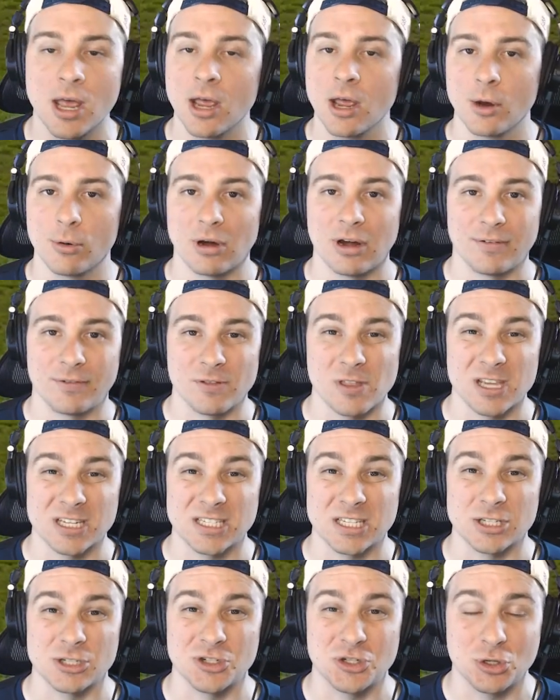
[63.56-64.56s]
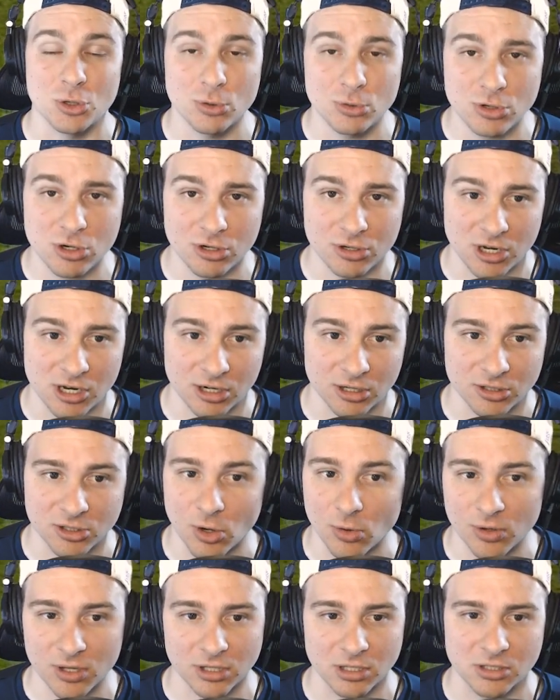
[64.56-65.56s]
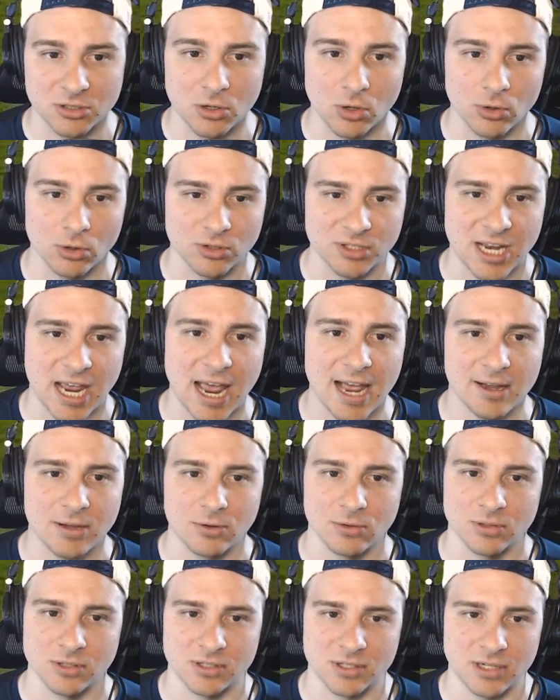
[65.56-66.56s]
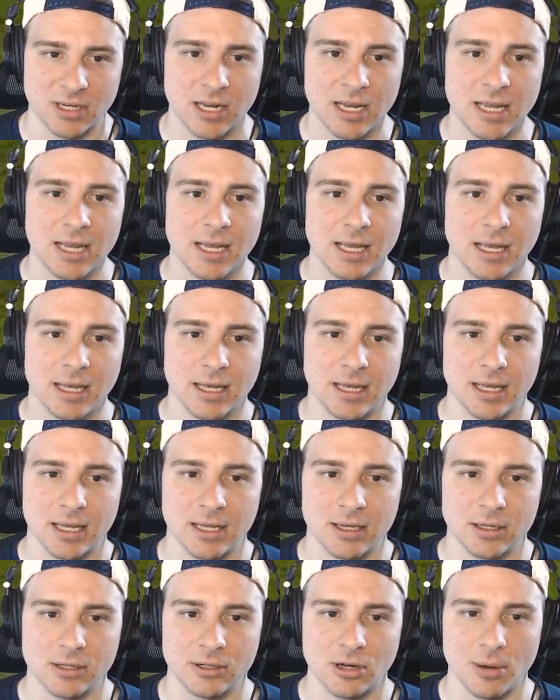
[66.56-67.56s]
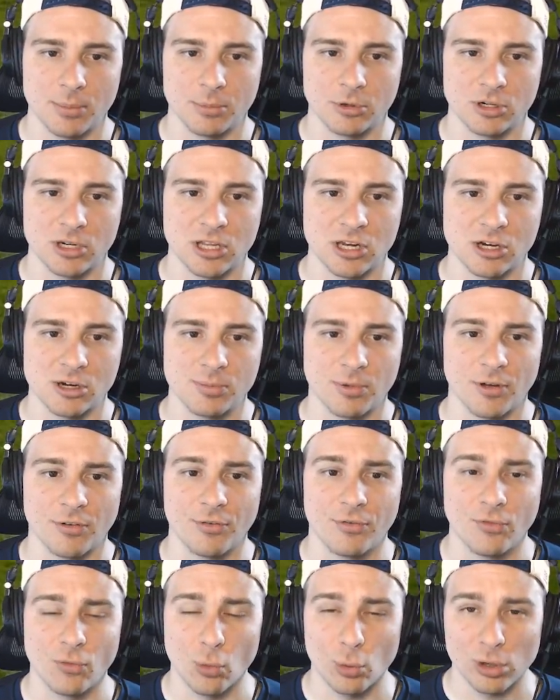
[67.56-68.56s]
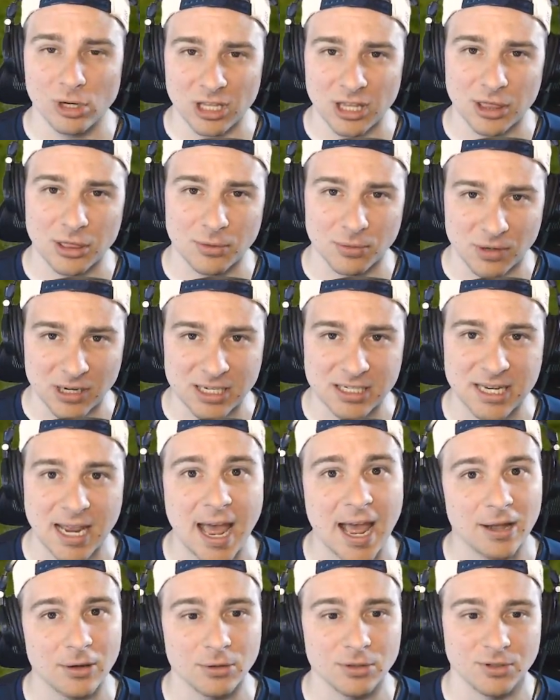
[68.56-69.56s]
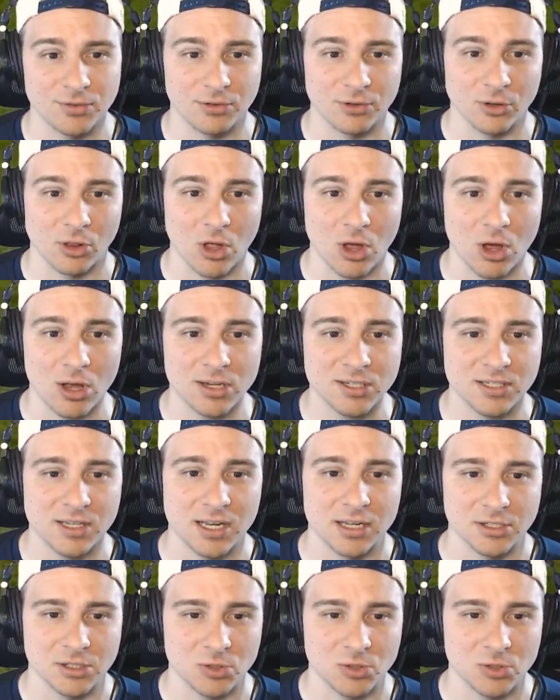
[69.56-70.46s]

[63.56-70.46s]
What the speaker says: Ready for this is junior year. Don't get a total tackles number here, but 43 tackles for loss and